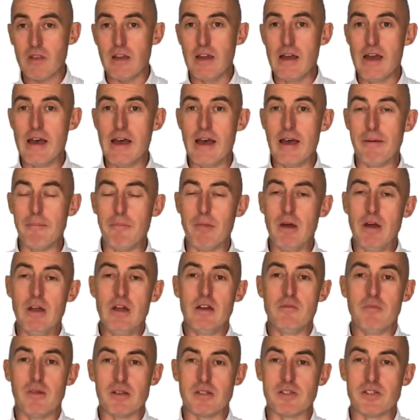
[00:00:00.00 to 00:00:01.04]
my
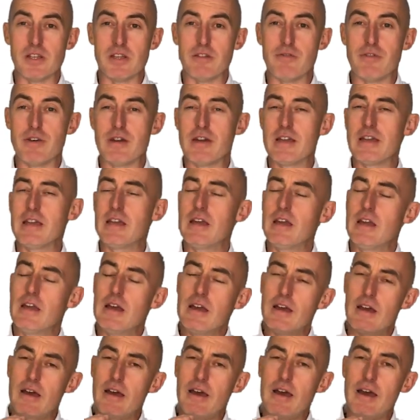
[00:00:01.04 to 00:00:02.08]
CV.
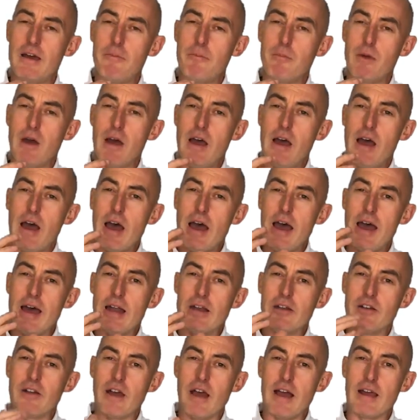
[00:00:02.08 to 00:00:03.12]

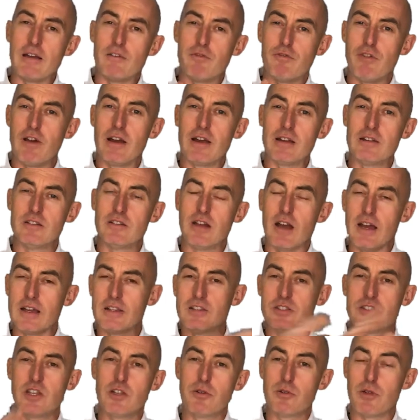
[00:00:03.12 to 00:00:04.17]
And I'd
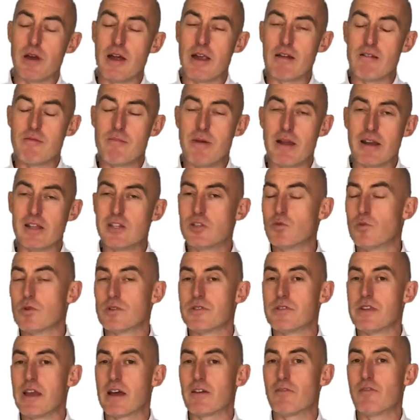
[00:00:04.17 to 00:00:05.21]
see who the hiring manager was
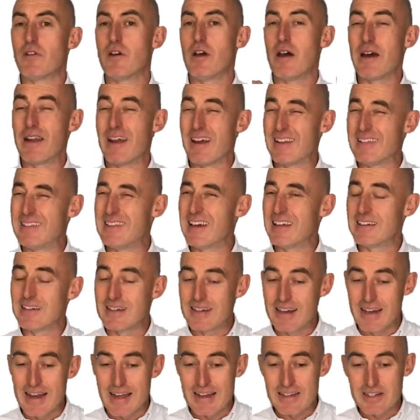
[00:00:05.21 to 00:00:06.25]
in the advert, and I'd then
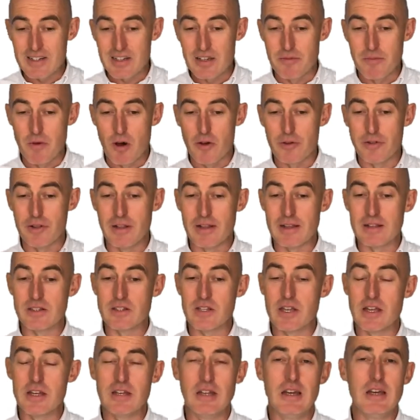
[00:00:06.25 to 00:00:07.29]
connect to them on
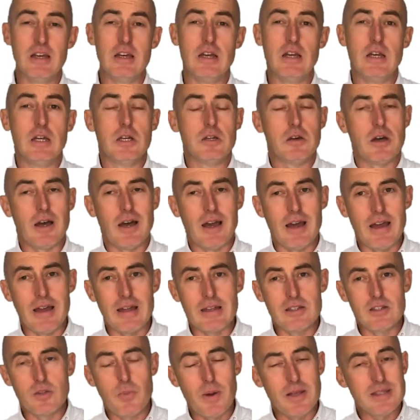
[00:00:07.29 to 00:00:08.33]
LinkedIn.
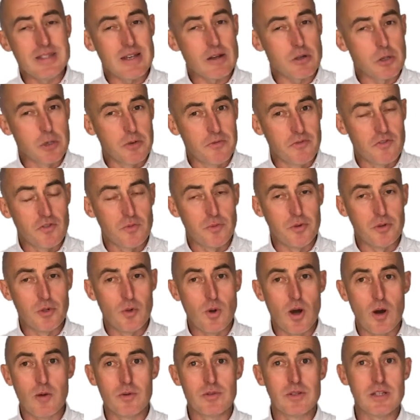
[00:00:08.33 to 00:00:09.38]
It depends how comfortable
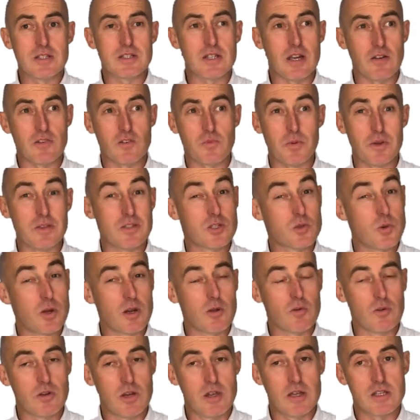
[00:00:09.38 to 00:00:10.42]
you are with this. I've spent
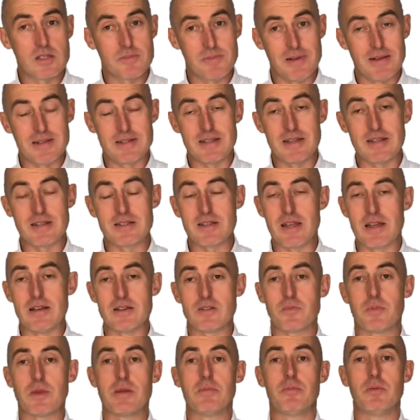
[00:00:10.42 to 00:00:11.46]
21 years placing
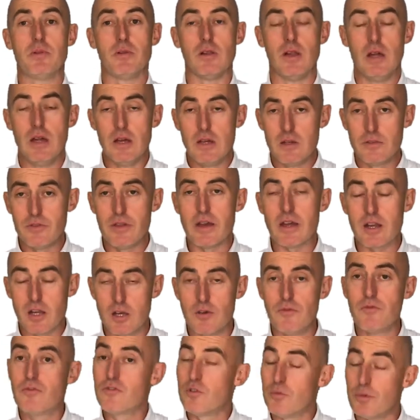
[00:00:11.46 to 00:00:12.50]
salespeople. They're
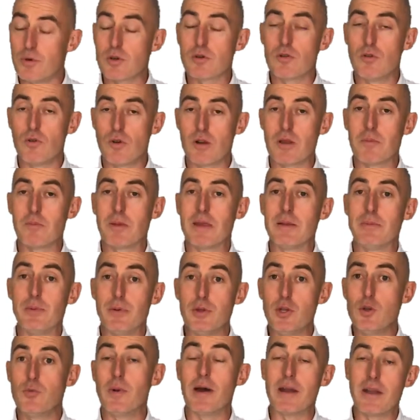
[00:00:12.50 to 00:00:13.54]
comfortable calling people.
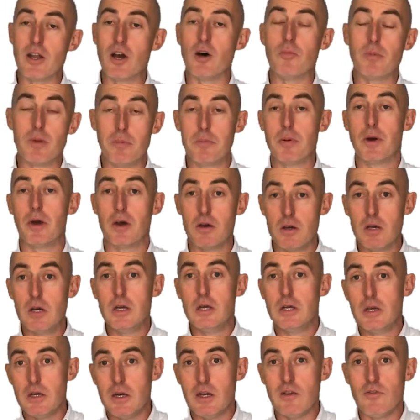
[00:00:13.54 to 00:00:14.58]
You might not be, but
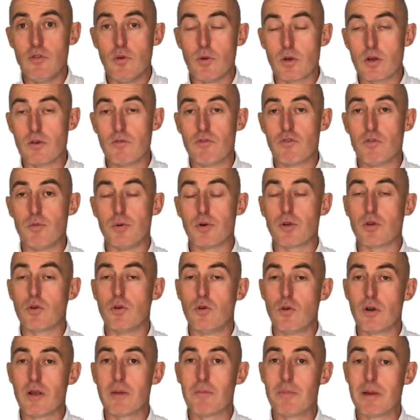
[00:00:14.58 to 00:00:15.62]
if you were comfortable
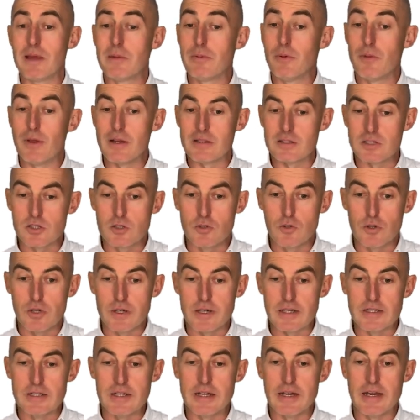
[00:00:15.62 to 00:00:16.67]
calling people, that's a good
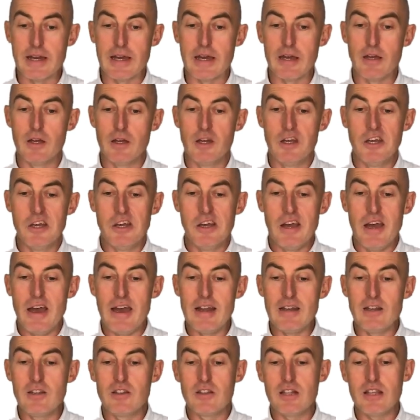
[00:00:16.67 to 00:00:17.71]
idea.
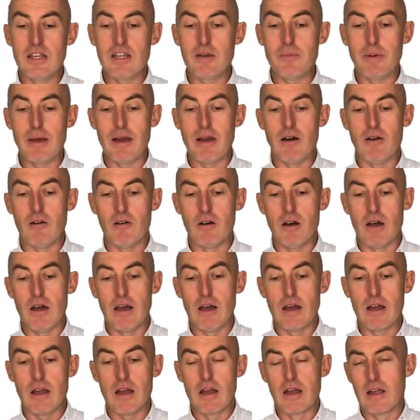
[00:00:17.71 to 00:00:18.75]
And think about
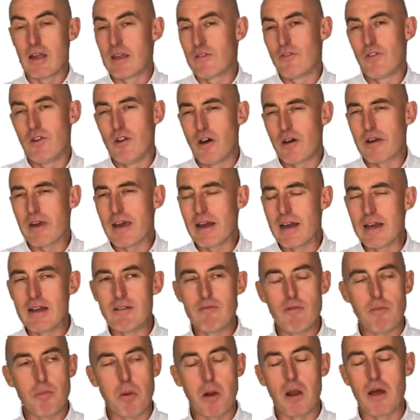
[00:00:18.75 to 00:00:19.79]
if you're not getting any
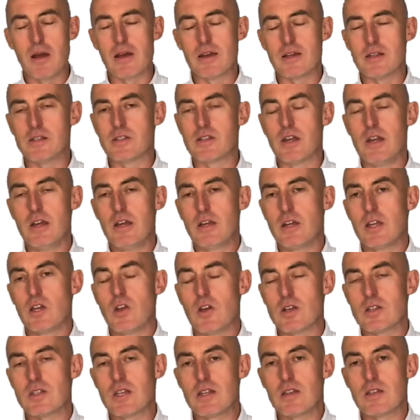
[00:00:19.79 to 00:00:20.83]
replies. You
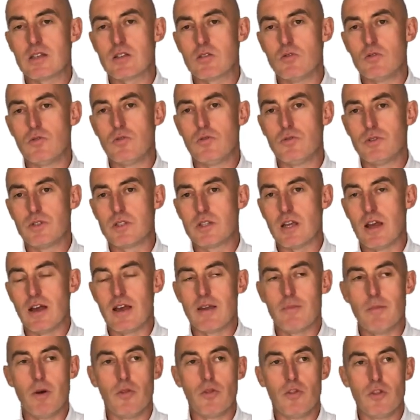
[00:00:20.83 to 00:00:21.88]
know, I see this all the
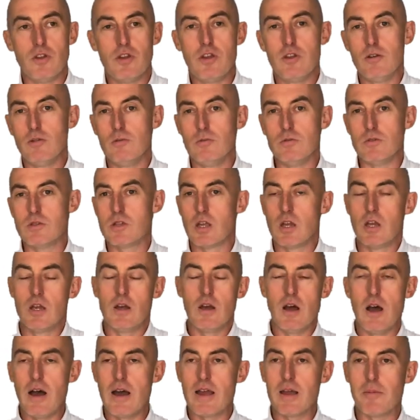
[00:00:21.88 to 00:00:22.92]
time on the news.
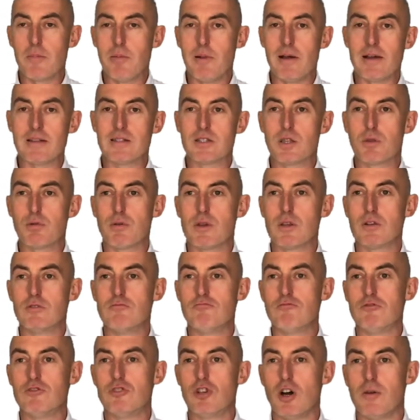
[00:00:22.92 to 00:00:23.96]
I applied to
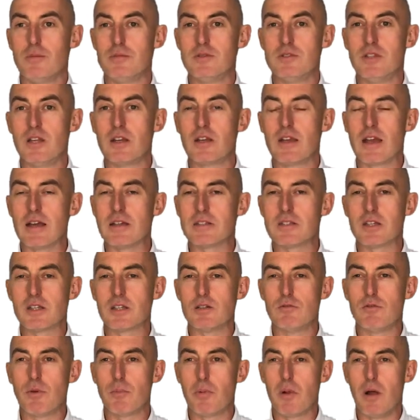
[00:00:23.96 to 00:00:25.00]
300 jobs and didn't get a
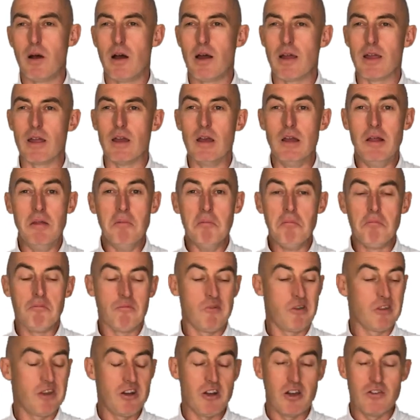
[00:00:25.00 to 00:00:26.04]
single reply.
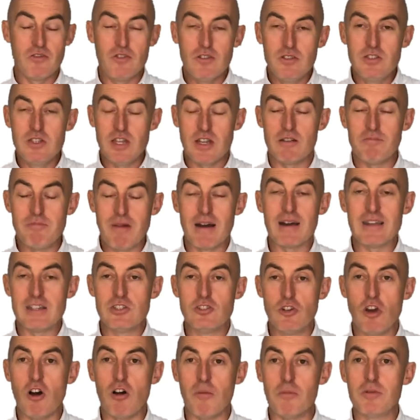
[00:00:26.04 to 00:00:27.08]
Well, you know, if you did my
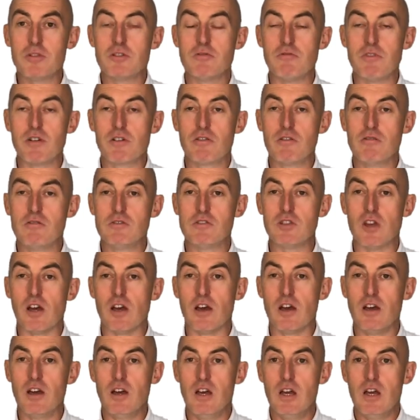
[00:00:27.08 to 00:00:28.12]
job as a
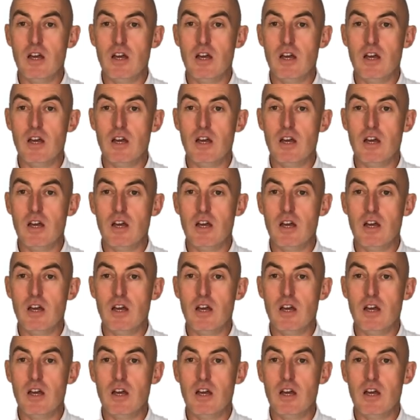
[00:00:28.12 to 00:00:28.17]
recruiter,